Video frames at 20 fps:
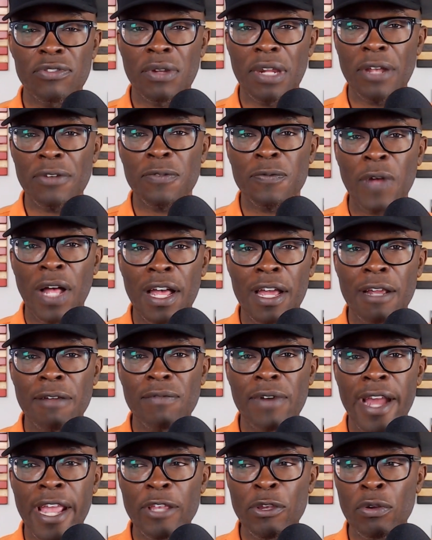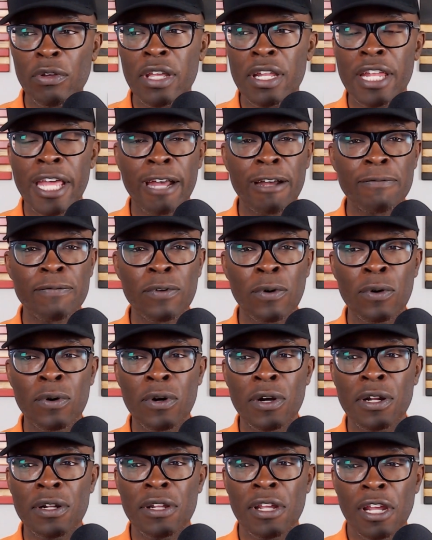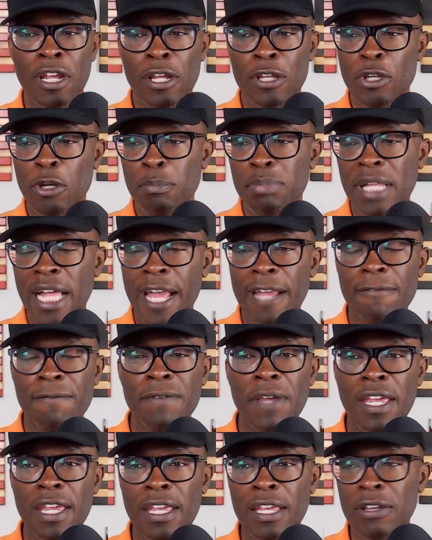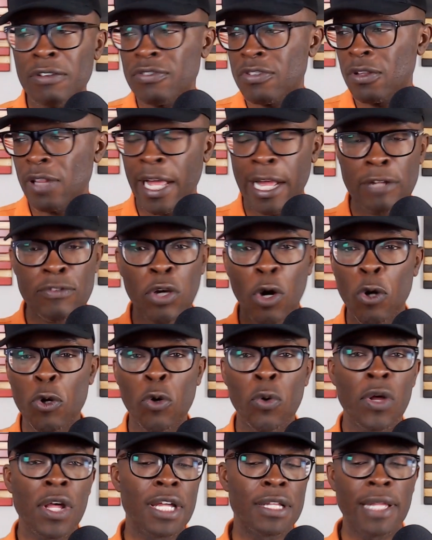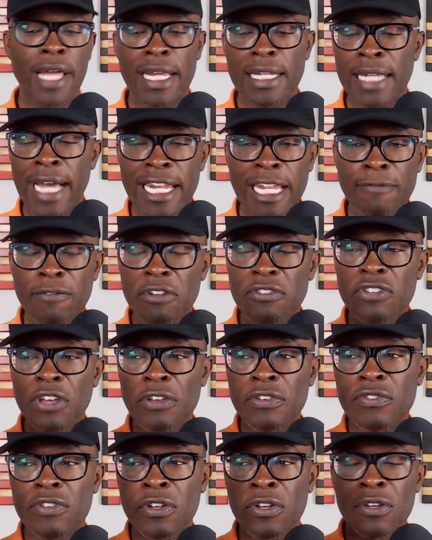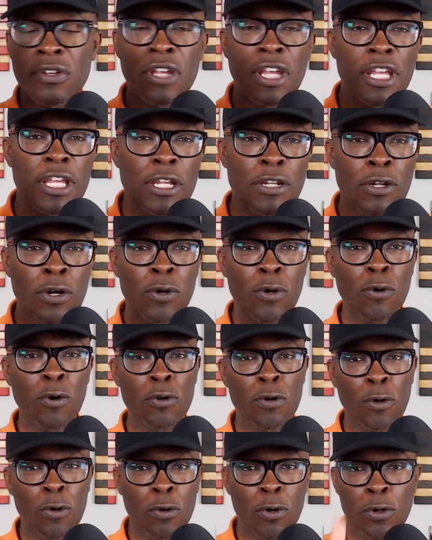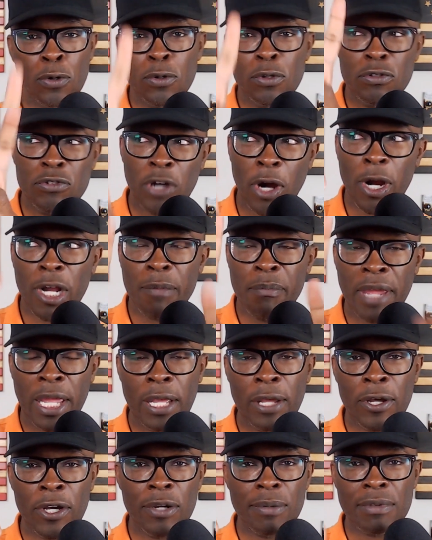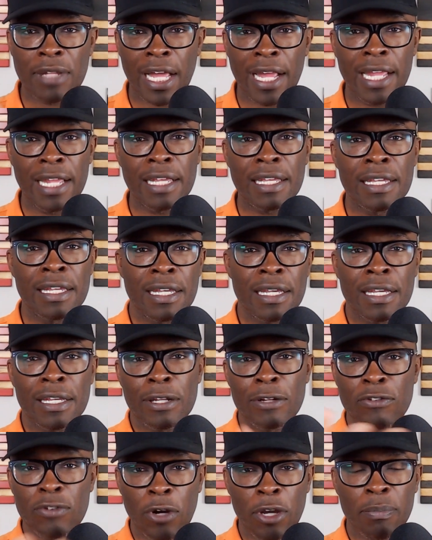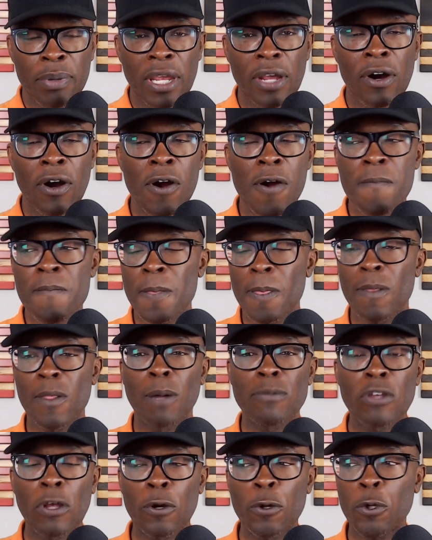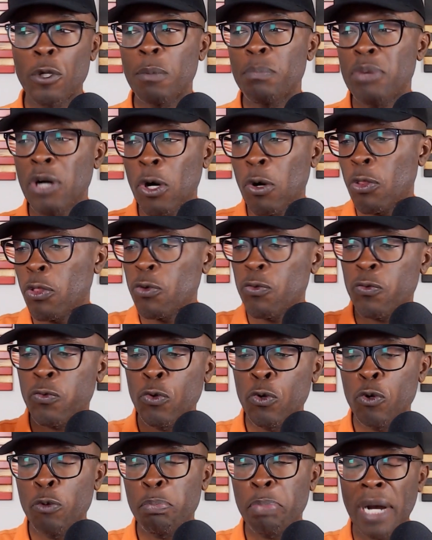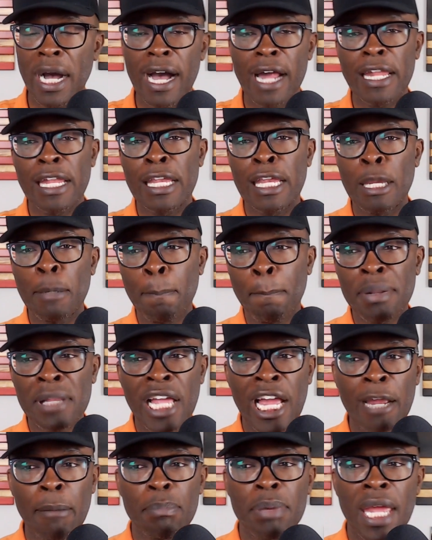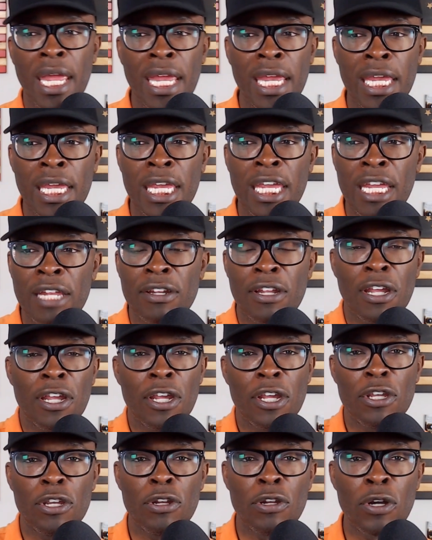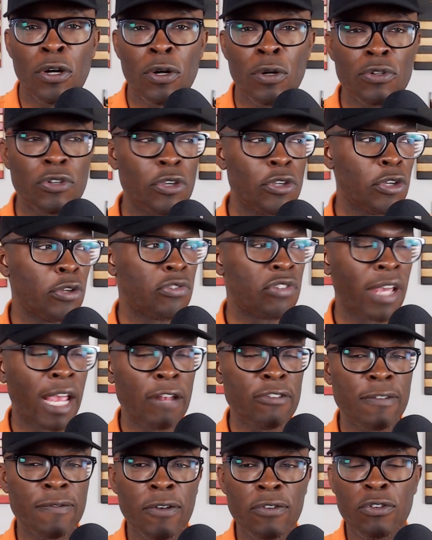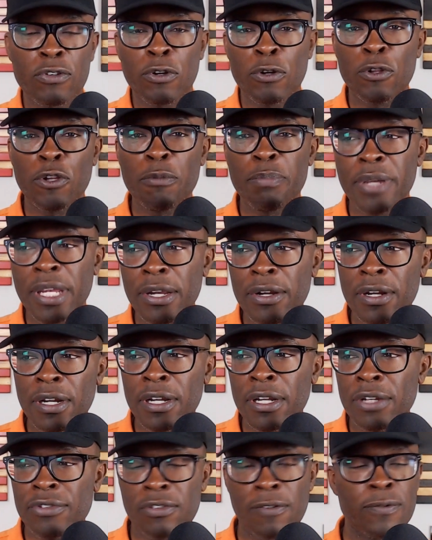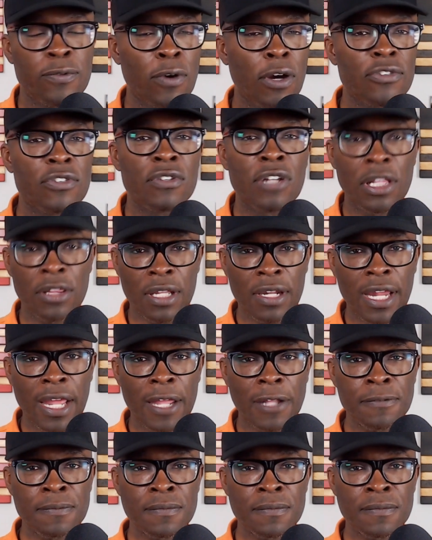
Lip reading: that's fine, right? You can have on your black face, like total, like not even just the, you know, quote unquote dark makeup like Joy Behar. I'm talking about the full body, black paint, you know, you change your physical appearance, your voice, and all of that.